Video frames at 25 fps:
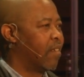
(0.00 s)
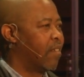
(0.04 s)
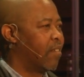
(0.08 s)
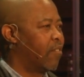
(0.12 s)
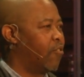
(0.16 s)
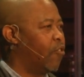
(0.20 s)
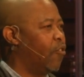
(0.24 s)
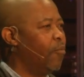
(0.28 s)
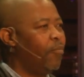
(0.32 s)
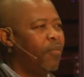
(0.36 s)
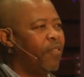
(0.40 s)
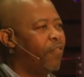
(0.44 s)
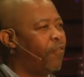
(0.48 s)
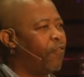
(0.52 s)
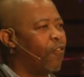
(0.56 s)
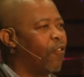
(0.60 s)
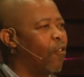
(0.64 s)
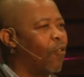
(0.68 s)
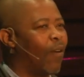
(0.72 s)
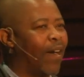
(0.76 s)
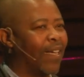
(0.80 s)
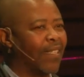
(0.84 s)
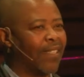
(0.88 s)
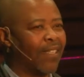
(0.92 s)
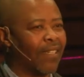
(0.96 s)
Don't be
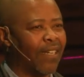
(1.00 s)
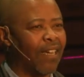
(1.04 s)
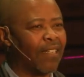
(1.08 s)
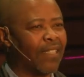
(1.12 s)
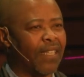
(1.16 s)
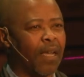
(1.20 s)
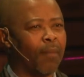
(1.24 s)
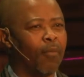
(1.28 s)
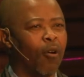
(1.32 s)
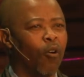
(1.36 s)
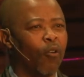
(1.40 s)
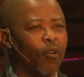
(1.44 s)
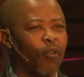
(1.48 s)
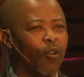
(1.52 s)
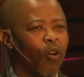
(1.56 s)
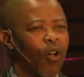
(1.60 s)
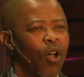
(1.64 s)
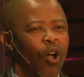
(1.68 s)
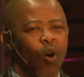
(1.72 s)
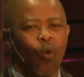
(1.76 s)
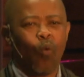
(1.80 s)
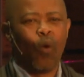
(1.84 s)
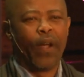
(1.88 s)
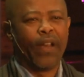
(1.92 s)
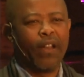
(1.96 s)
forward.
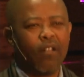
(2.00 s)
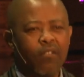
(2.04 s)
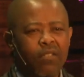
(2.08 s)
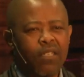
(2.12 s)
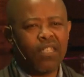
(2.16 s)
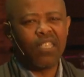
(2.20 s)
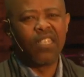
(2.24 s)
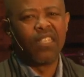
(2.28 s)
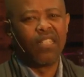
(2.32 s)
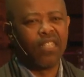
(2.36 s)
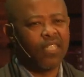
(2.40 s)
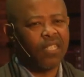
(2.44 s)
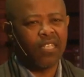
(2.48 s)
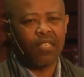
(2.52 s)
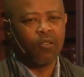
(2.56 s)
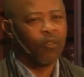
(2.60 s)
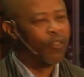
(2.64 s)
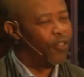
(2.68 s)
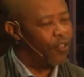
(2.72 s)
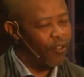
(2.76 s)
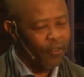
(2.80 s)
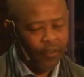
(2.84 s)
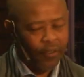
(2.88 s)
We're not seeing this. No.